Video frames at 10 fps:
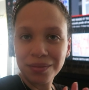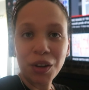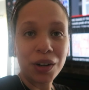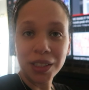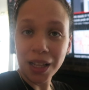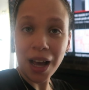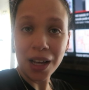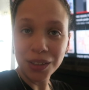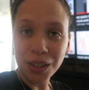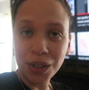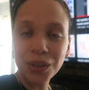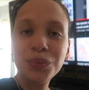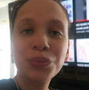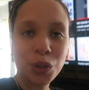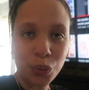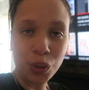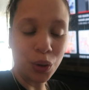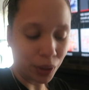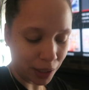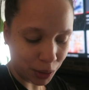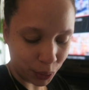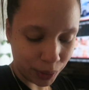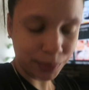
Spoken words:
The rest of the house, though, we won't get to